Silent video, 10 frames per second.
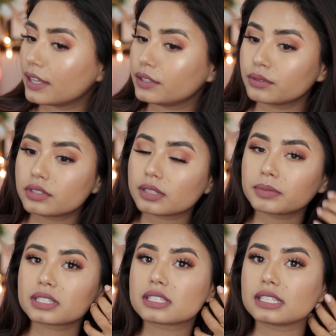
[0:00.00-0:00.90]
used some
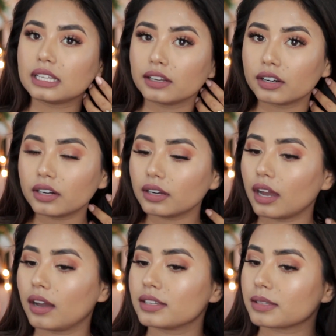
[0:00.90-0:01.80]
concealer,
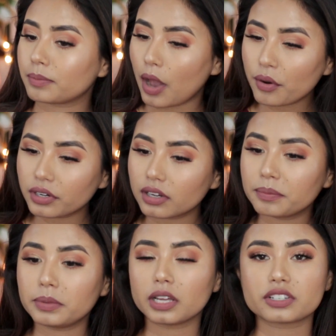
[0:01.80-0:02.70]
some
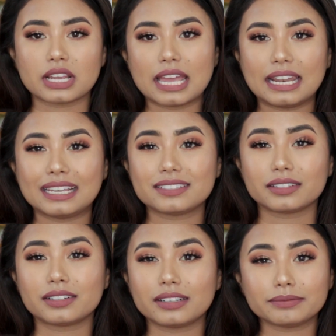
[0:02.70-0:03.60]
powder, blush,
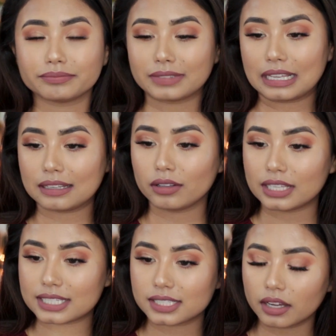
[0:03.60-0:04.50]
highlighter and all
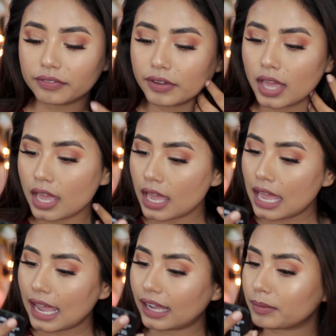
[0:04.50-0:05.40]
that stuff,
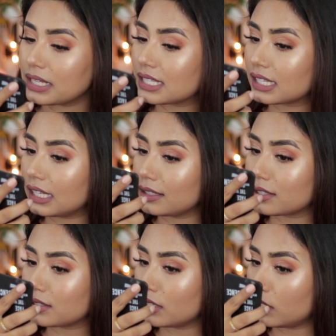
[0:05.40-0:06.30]
and my skin
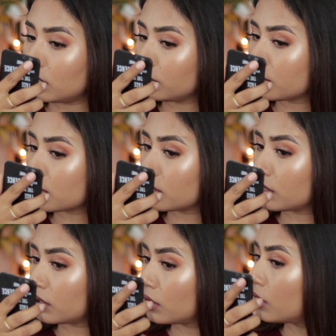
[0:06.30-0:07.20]
still looks
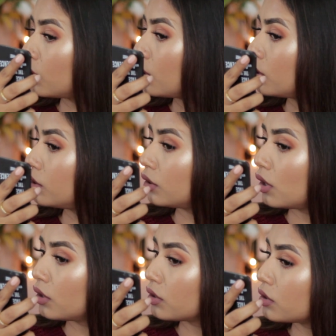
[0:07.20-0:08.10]

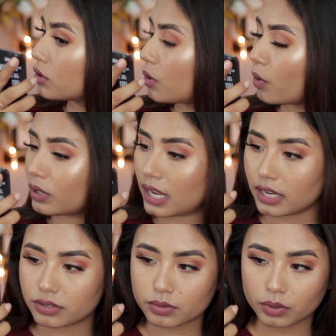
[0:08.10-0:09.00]
so
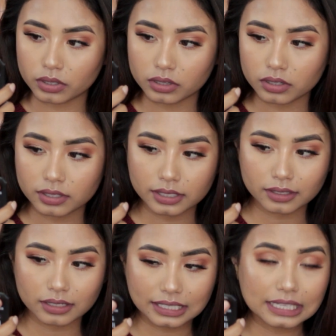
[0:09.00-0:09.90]
natural.
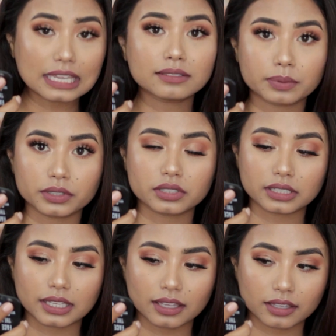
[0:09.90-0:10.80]
Like in
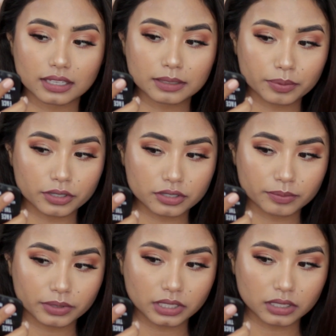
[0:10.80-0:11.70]
person, okay? In
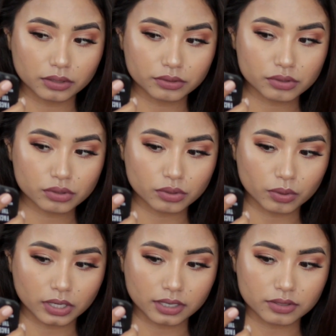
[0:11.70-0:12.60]
person pani it looks
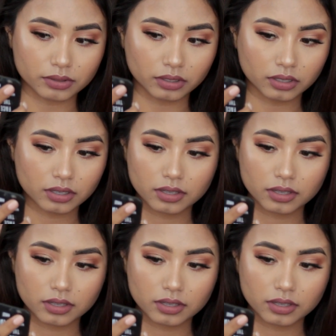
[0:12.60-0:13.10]
so natural.